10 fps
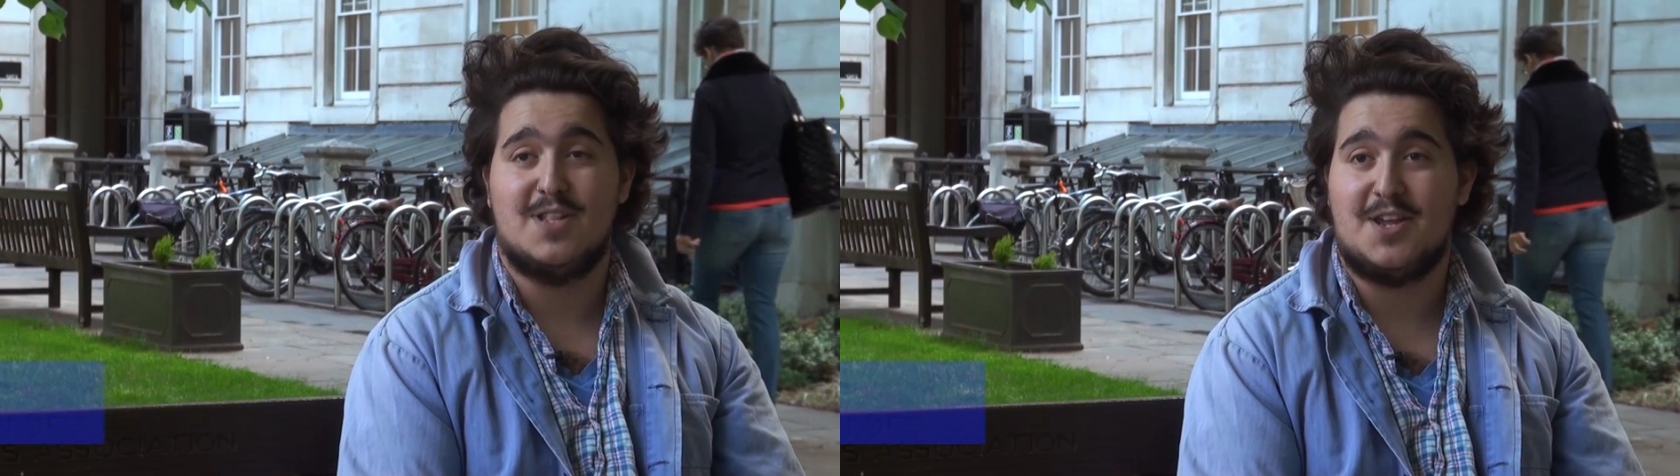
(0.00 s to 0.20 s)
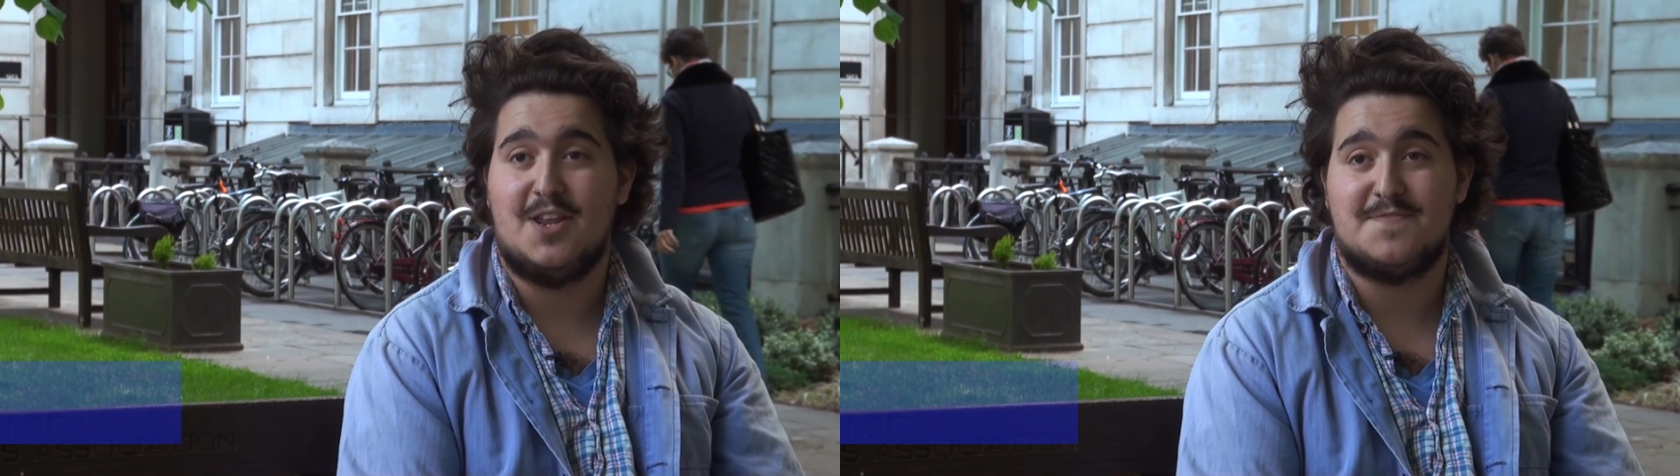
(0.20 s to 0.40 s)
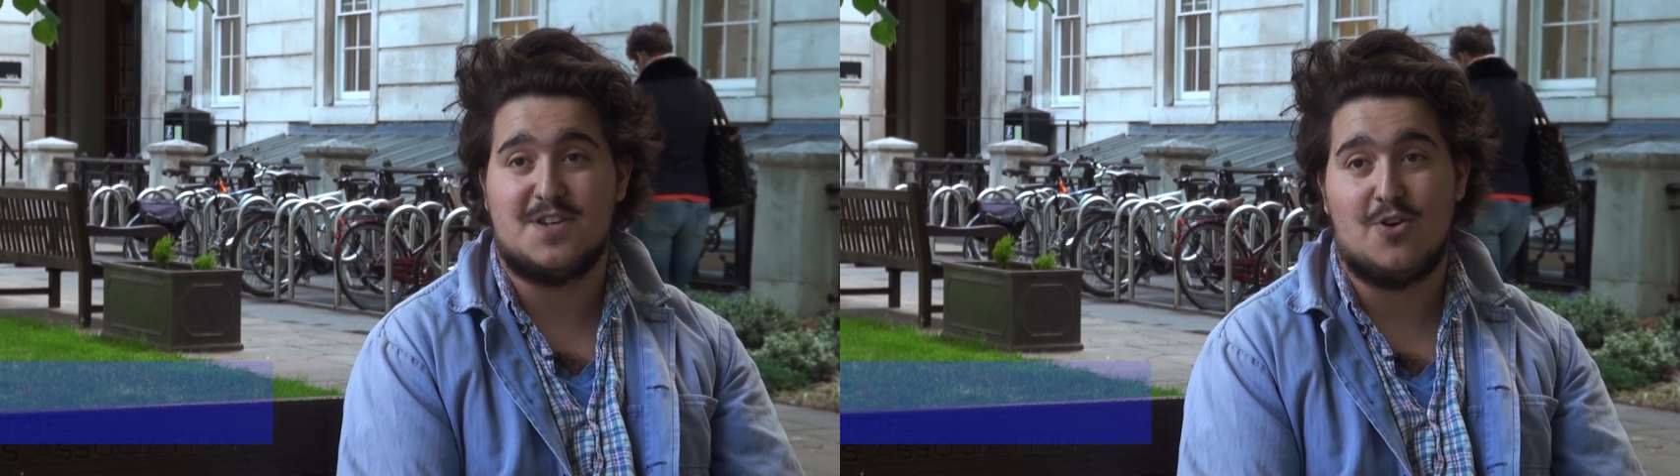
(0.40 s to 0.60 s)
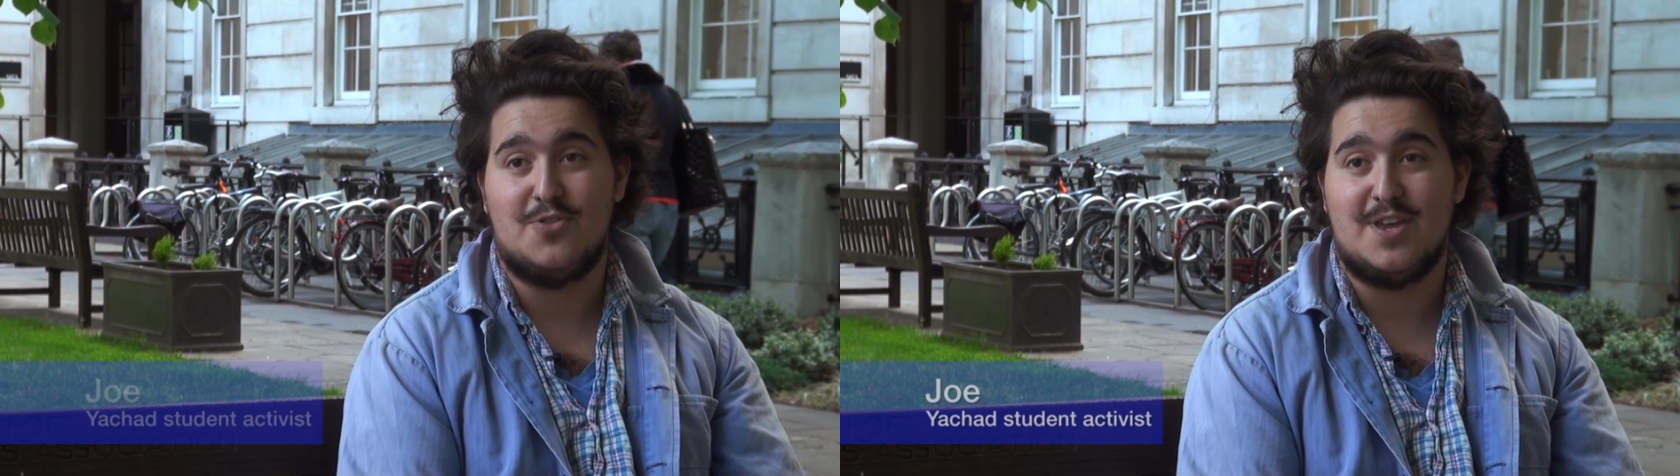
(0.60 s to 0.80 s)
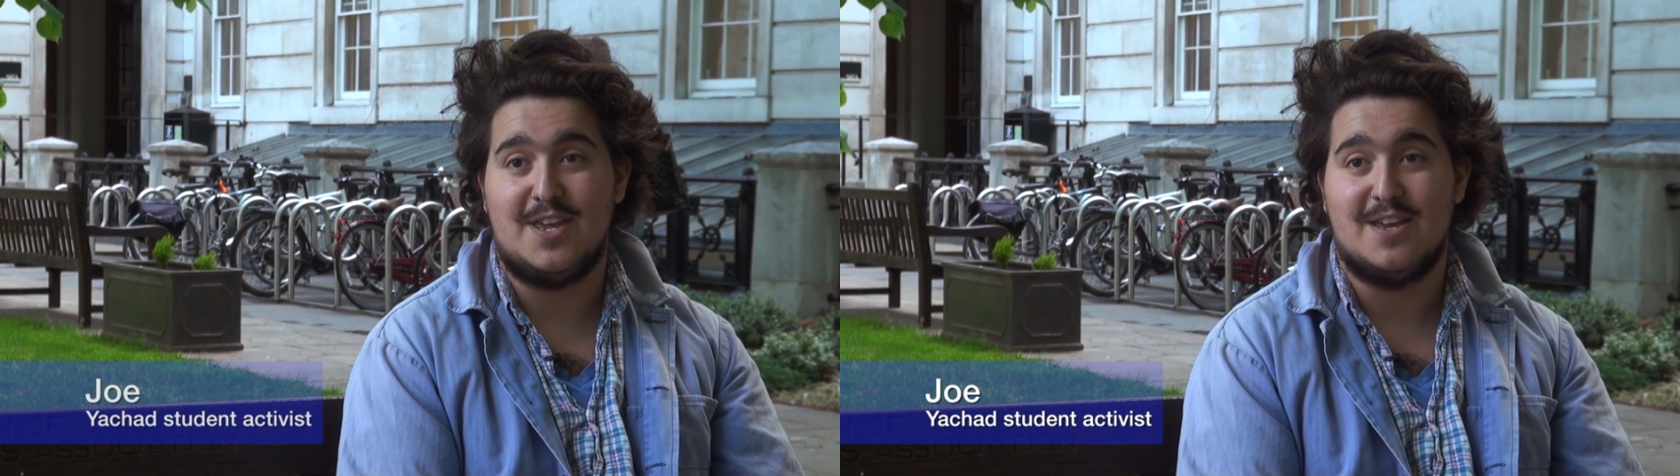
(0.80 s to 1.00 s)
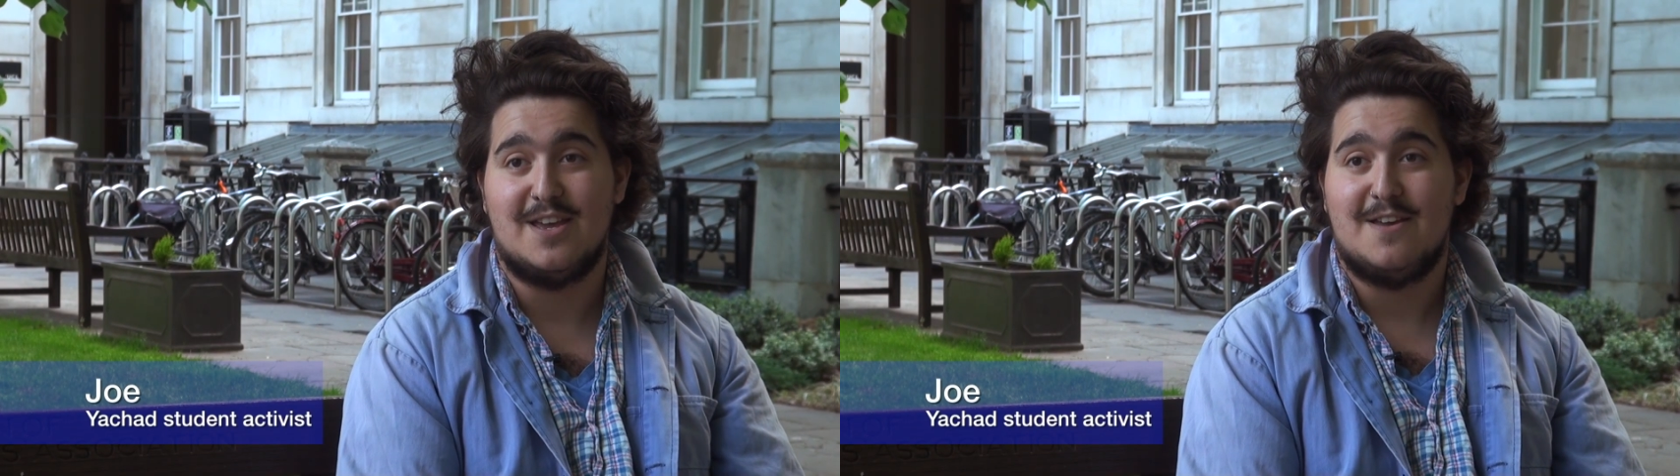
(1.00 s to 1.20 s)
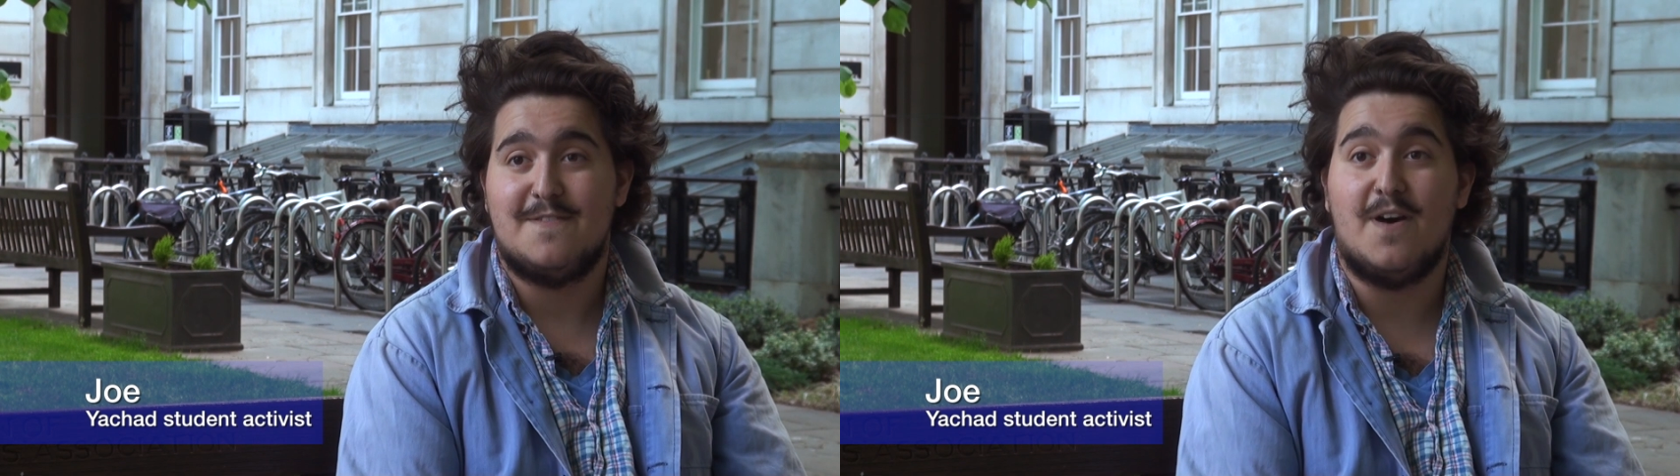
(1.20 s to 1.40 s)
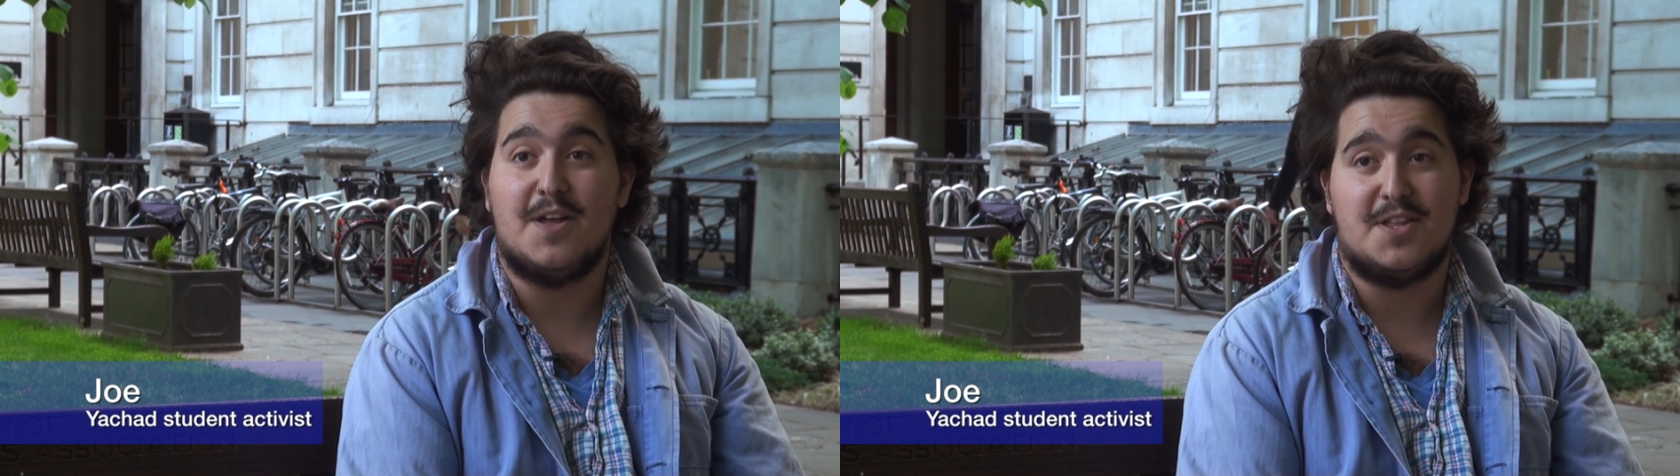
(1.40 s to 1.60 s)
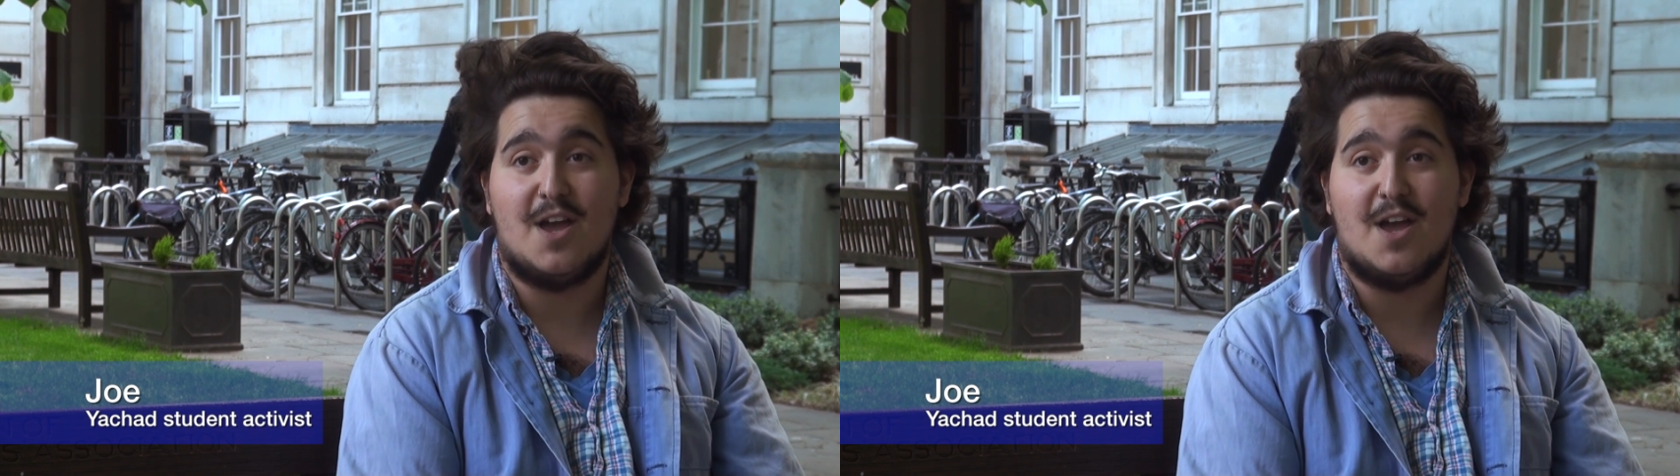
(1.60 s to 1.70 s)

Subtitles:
was lucky enough to go on the first